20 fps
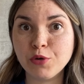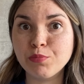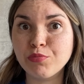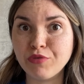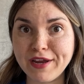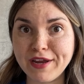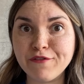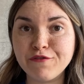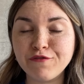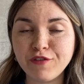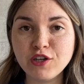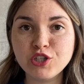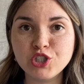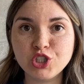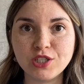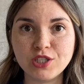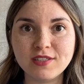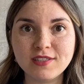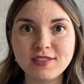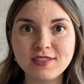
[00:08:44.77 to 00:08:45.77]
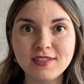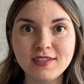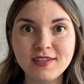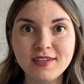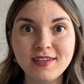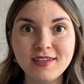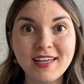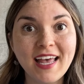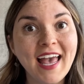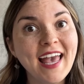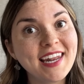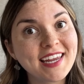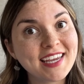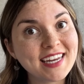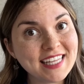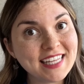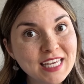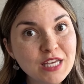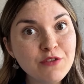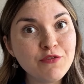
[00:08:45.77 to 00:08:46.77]
brain functions, and it
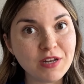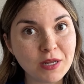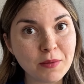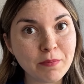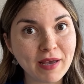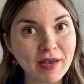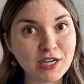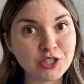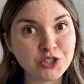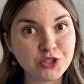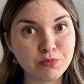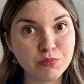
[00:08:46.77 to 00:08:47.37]
can even impact your